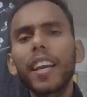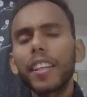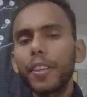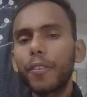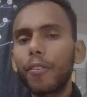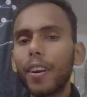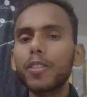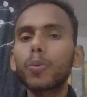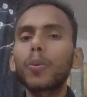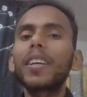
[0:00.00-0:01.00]
The
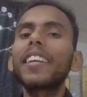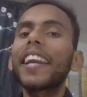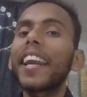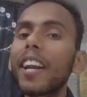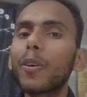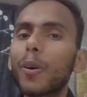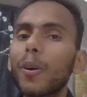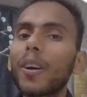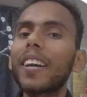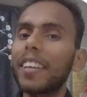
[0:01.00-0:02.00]
first word,
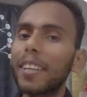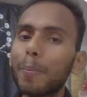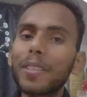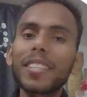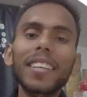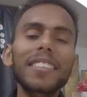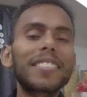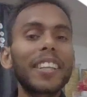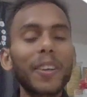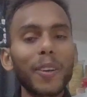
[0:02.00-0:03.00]
econo, represents
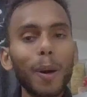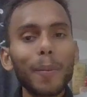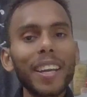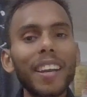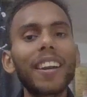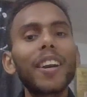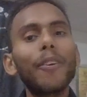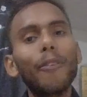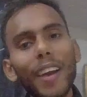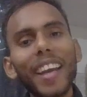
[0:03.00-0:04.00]
the economic,
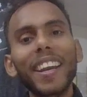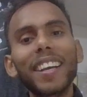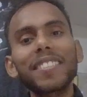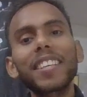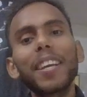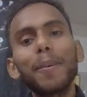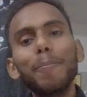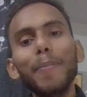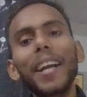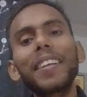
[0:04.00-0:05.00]
whereas
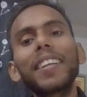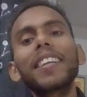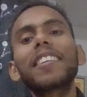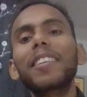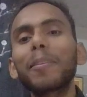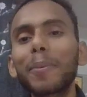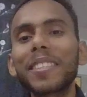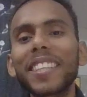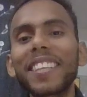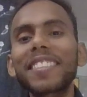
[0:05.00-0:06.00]
metric
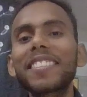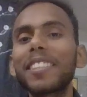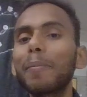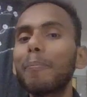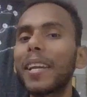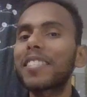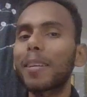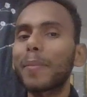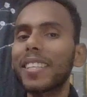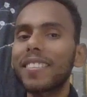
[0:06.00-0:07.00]
represents the
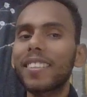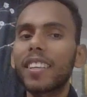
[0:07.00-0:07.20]
measurement.